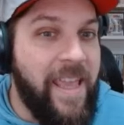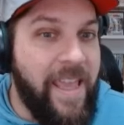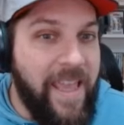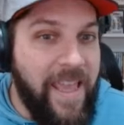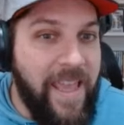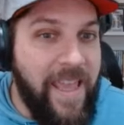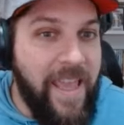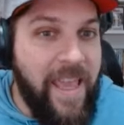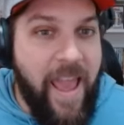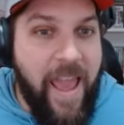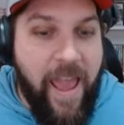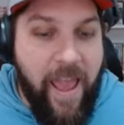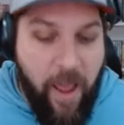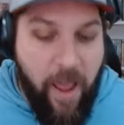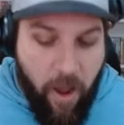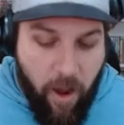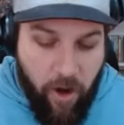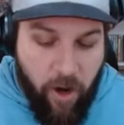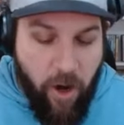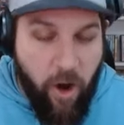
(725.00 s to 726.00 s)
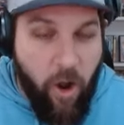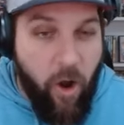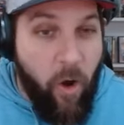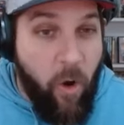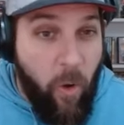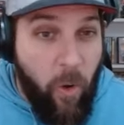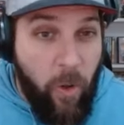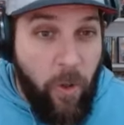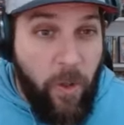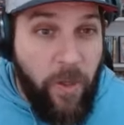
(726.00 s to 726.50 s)
EA are
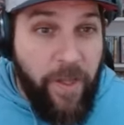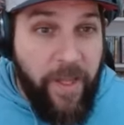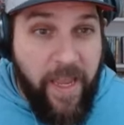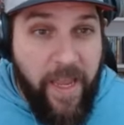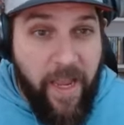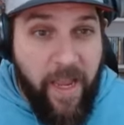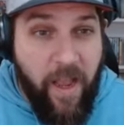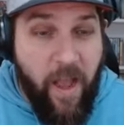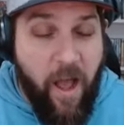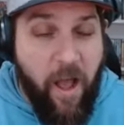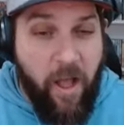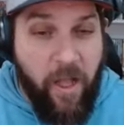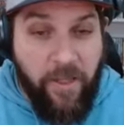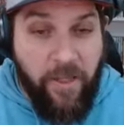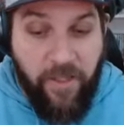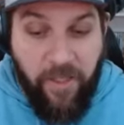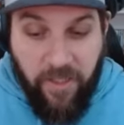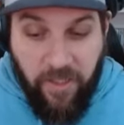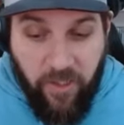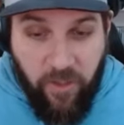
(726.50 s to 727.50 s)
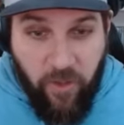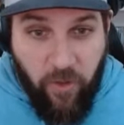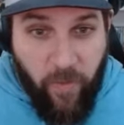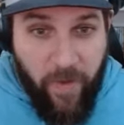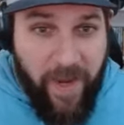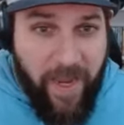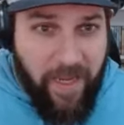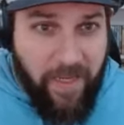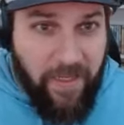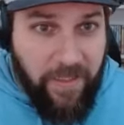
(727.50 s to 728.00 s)
holding on the
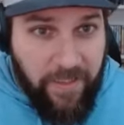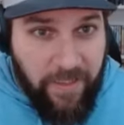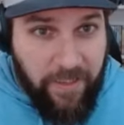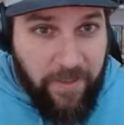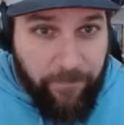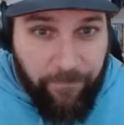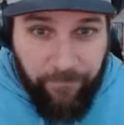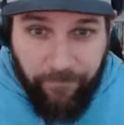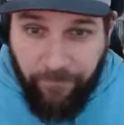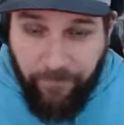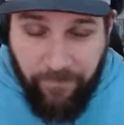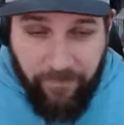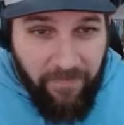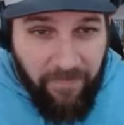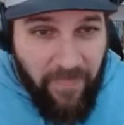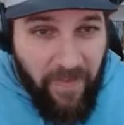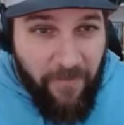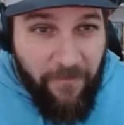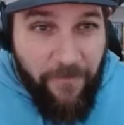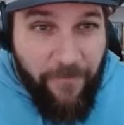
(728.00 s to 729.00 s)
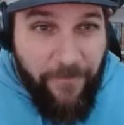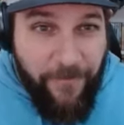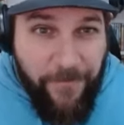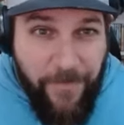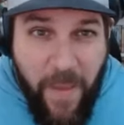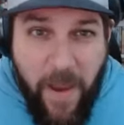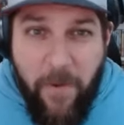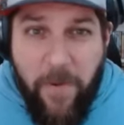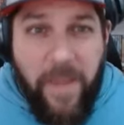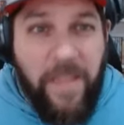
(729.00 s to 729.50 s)
strings
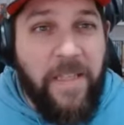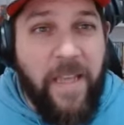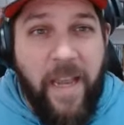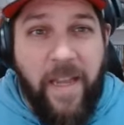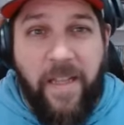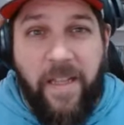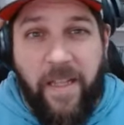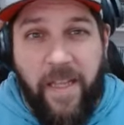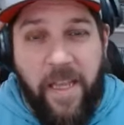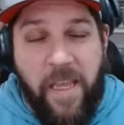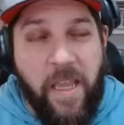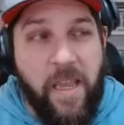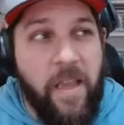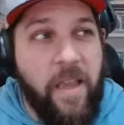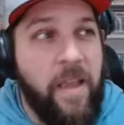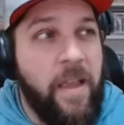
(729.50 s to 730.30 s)
very tightly